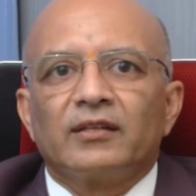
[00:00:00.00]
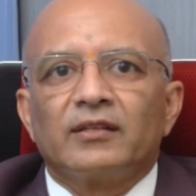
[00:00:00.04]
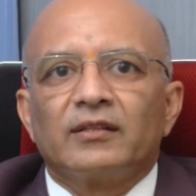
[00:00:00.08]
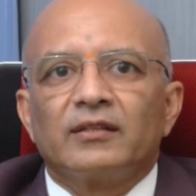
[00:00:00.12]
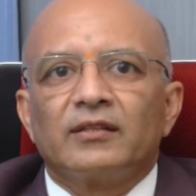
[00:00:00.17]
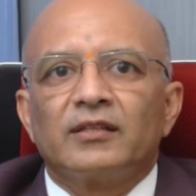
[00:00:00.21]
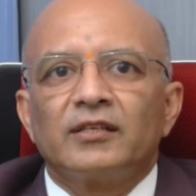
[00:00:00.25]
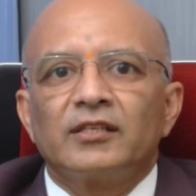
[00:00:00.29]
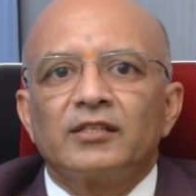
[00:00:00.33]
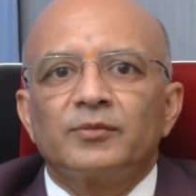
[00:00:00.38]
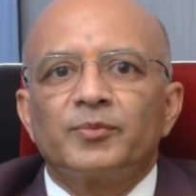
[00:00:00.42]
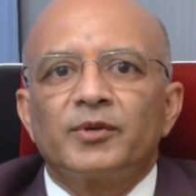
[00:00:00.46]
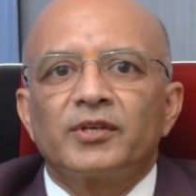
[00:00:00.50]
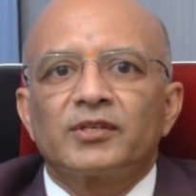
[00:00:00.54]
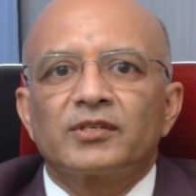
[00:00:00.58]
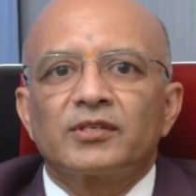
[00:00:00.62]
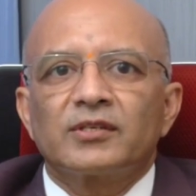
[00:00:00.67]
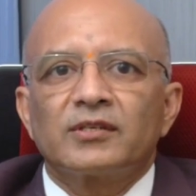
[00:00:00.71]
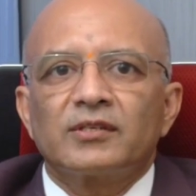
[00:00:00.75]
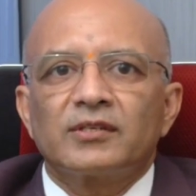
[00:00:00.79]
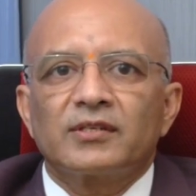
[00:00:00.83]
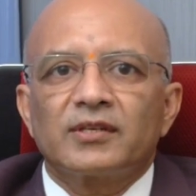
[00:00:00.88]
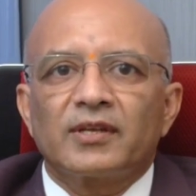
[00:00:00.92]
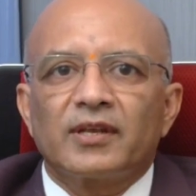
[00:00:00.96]
These
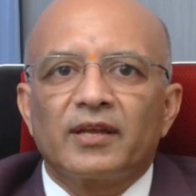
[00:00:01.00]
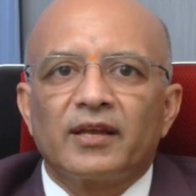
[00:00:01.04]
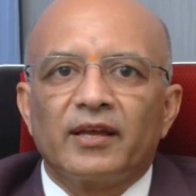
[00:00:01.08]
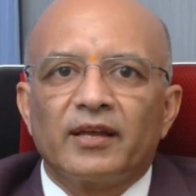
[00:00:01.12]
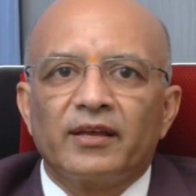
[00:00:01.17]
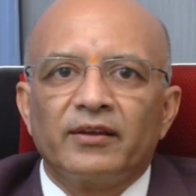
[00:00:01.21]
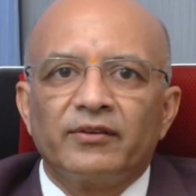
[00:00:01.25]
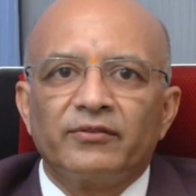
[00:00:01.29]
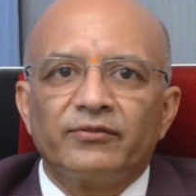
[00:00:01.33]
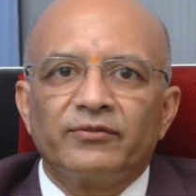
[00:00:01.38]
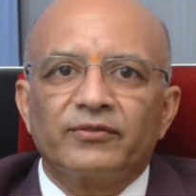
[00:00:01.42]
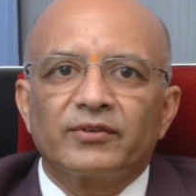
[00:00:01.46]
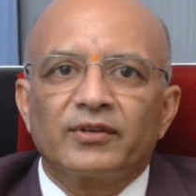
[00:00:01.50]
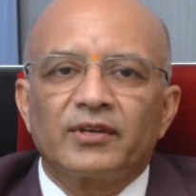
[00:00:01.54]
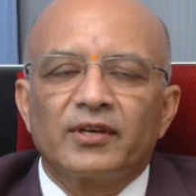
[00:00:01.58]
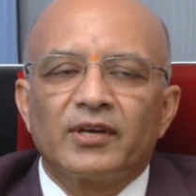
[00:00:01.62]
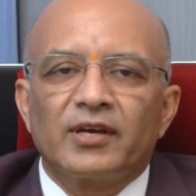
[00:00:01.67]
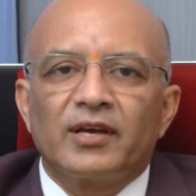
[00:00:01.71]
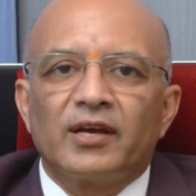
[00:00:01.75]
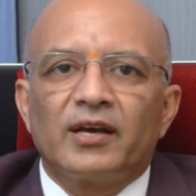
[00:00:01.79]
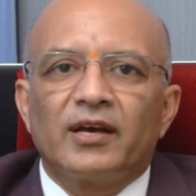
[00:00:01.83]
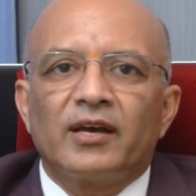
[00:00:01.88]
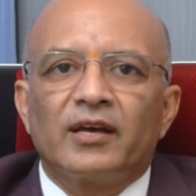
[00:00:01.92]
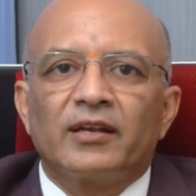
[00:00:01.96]
patients have
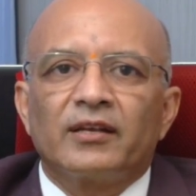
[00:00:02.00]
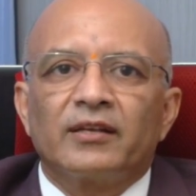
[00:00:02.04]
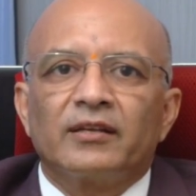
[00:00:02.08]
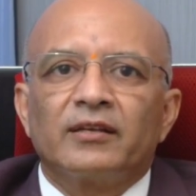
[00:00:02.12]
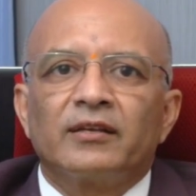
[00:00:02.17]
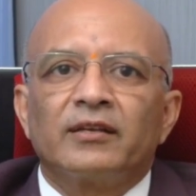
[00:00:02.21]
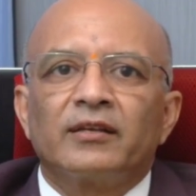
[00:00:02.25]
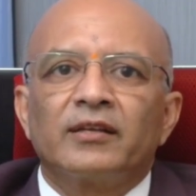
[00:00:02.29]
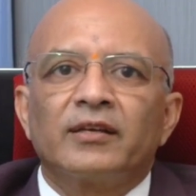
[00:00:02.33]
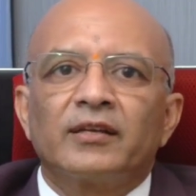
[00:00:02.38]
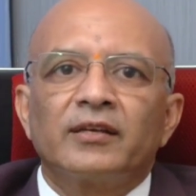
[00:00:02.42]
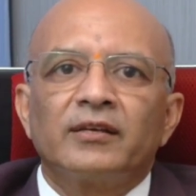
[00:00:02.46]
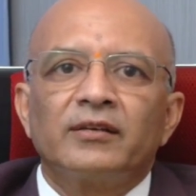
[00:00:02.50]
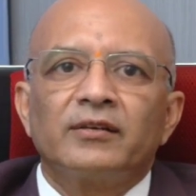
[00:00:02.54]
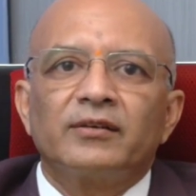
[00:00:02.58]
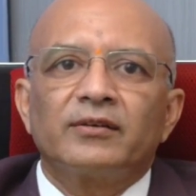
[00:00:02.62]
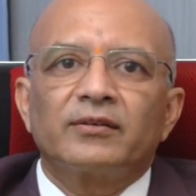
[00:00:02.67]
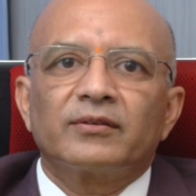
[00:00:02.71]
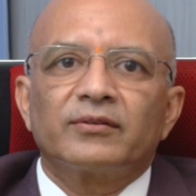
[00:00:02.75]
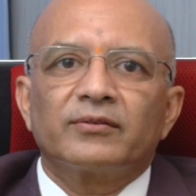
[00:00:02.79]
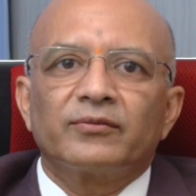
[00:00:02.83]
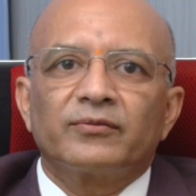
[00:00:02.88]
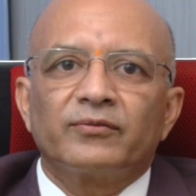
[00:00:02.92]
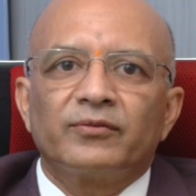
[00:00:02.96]
an inherent
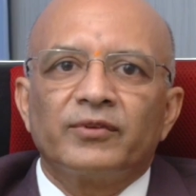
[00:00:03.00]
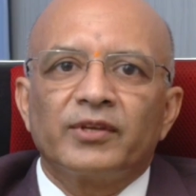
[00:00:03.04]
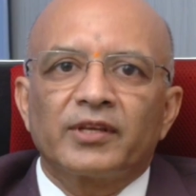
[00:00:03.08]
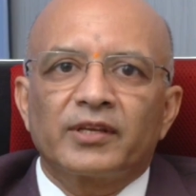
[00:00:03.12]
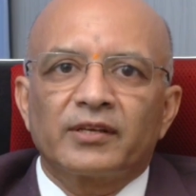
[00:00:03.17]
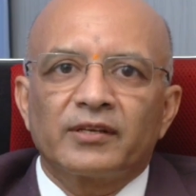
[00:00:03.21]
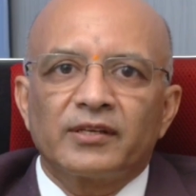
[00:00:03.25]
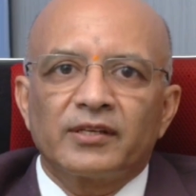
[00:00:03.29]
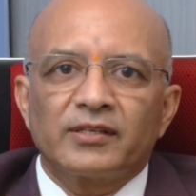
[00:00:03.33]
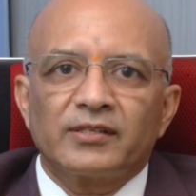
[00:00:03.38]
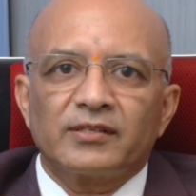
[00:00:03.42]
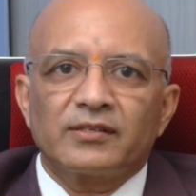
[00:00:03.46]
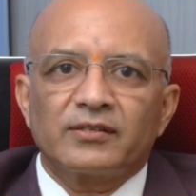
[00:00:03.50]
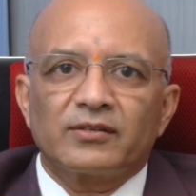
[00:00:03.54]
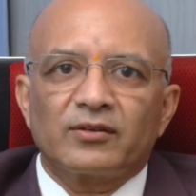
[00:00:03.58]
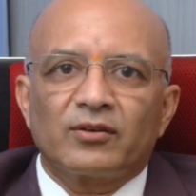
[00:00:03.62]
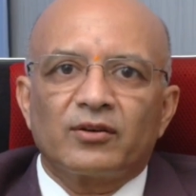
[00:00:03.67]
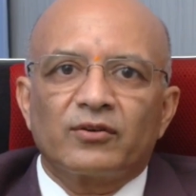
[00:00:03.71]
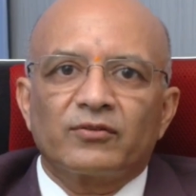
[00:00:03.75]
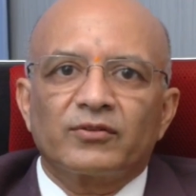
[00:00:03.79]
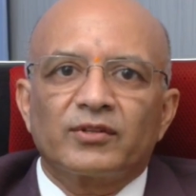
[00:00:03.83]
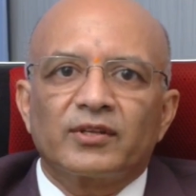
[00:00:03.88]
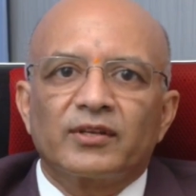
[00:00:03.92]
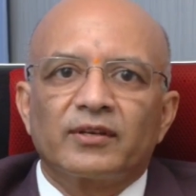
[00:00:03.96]
weakness
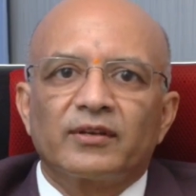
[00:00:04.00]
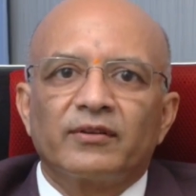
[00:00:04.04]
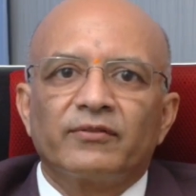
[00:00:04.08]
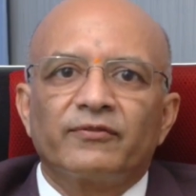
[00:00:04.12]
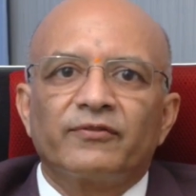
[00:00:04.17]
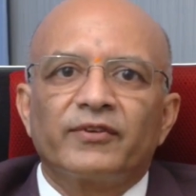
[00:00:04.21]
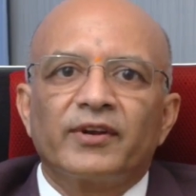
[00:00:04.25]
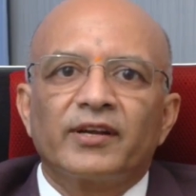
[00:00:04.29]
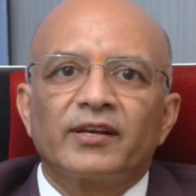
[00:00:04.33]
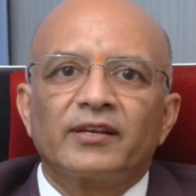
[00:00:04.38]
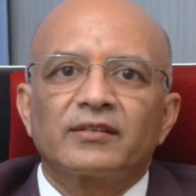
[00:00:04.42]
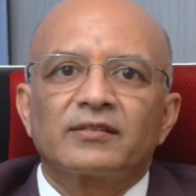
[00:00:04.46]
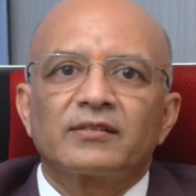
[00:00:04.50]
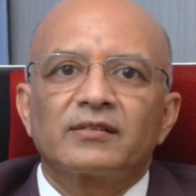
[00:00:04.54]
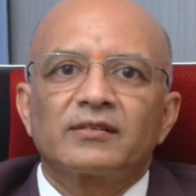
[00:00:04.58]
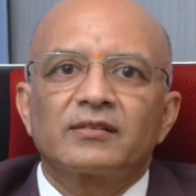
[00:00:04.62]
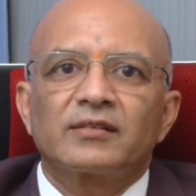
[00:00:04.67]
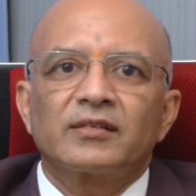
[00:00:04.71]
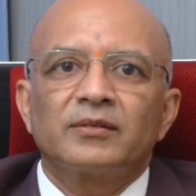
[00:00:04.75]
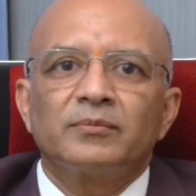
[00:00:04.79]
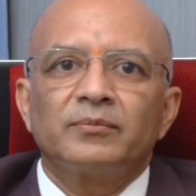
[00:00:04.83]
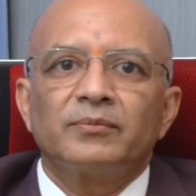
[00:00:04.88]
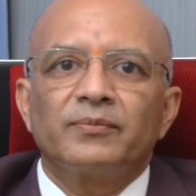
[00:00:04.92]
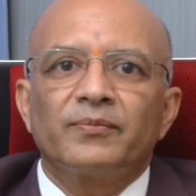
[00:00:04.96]
of the lymphatic
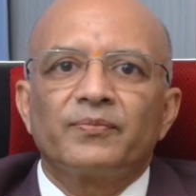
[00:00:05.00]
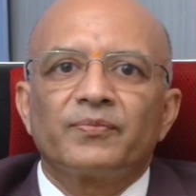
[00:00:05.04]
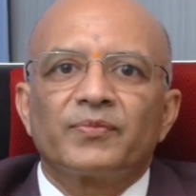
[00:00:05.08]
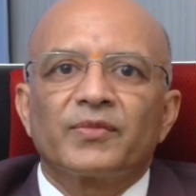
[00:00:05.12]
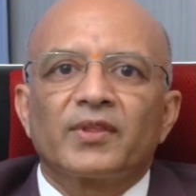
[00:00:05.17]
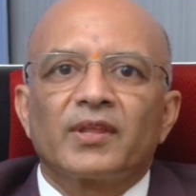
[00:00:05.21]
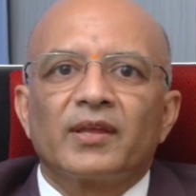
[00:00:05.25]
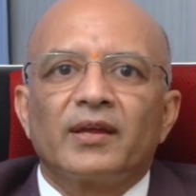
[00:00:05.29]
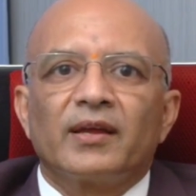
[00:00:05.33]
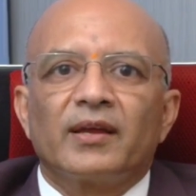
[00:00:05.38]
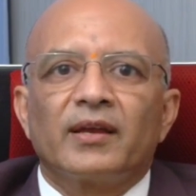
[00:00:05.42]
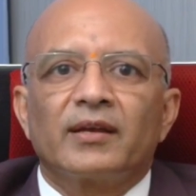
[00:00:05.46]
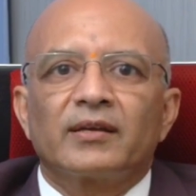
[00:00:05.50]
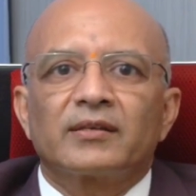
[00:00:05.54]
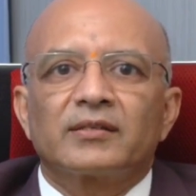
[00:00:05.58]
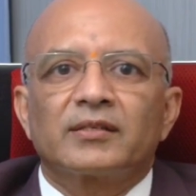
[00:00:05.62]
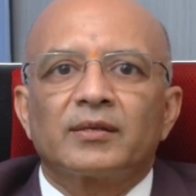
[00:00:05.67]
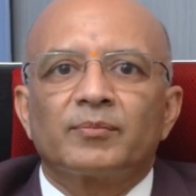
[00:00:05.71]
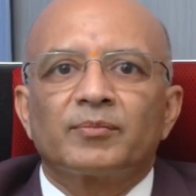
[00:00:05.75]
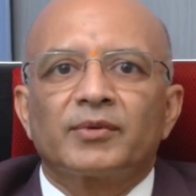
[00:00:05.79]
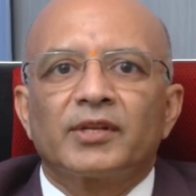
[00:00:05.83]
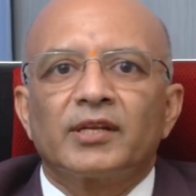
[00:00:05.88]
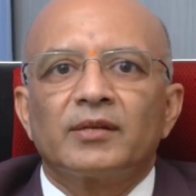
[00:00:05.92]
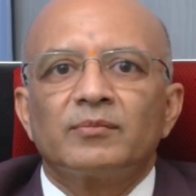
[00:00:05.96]
system and
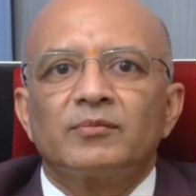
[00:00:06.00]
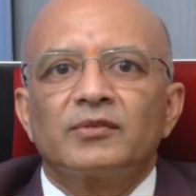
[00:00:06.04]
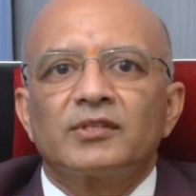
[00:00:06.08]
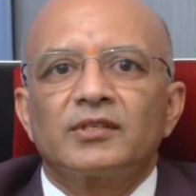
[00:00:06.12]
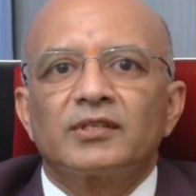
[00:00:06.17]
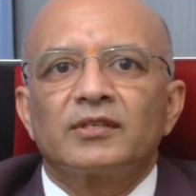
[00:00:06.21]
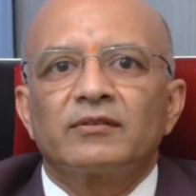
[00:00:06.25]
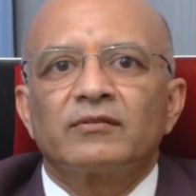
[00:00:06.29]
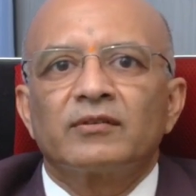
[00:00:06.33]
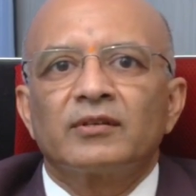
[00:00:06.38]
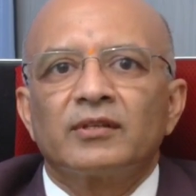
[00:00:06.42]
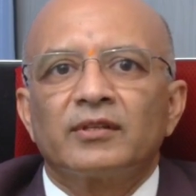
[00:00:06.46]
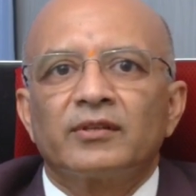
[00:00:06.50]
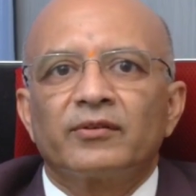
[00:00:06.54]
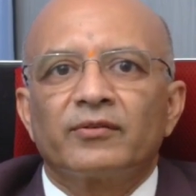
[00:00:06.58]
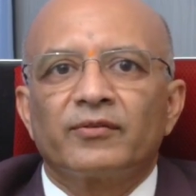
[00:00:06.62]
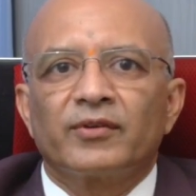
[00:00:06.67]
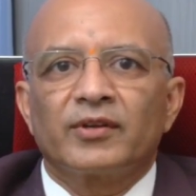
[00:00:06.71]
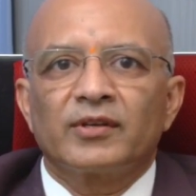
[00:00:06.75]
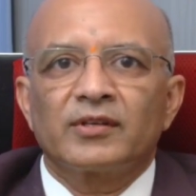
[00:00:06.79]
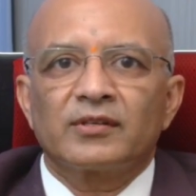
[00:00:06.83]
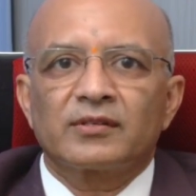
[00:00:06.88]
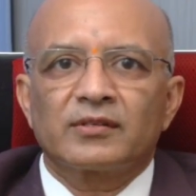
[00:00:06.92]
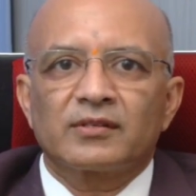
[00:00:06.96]
sometimes even the
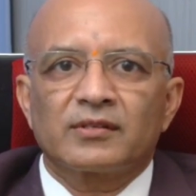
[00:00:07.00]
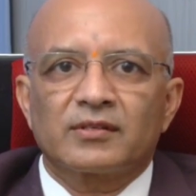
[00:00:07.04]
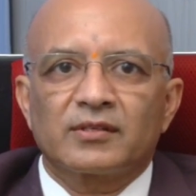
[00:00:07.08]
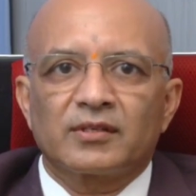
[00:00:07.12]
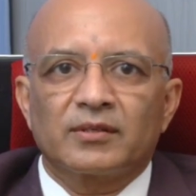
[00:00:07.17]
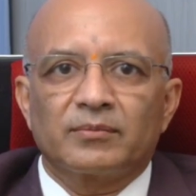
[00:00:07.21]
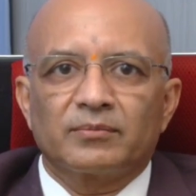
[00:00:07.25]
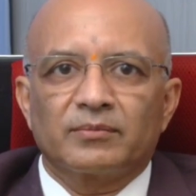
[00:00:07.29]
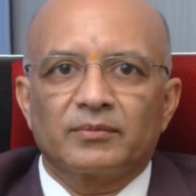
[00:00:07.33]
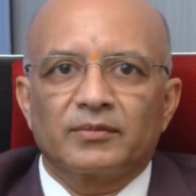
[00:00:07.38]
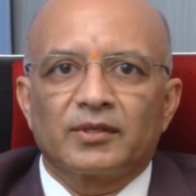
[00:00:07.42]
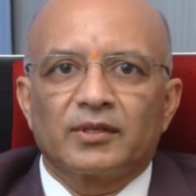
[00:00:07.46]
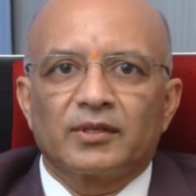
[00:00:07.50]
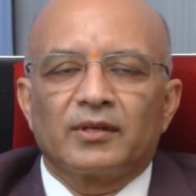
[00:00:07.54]
venous system,